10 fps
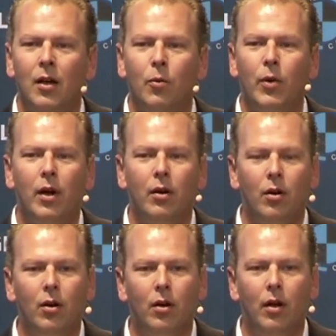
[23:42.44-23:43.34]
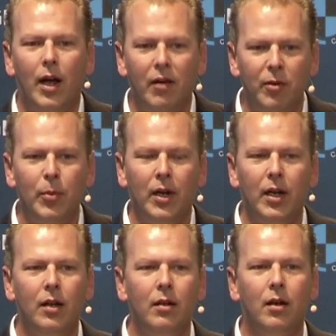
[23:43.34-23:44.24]
where
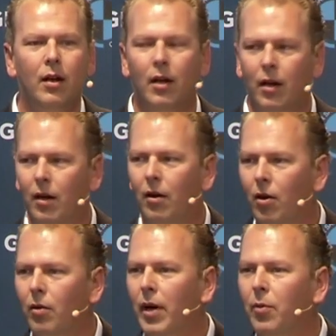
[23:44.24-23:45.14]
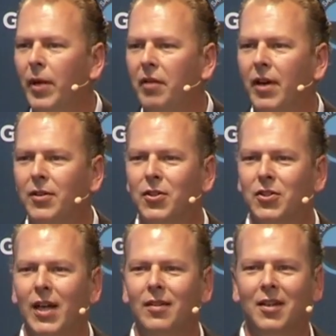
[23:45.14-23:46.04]
everybody and all manufacturers
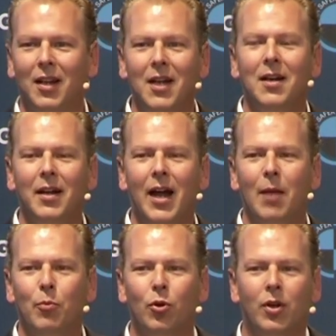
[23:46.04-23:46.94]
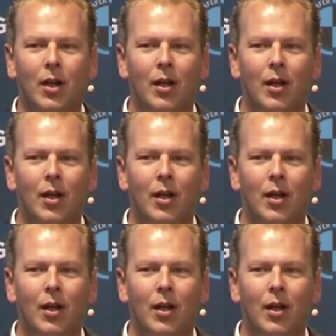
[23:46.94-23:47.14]
state clearly in the handbook,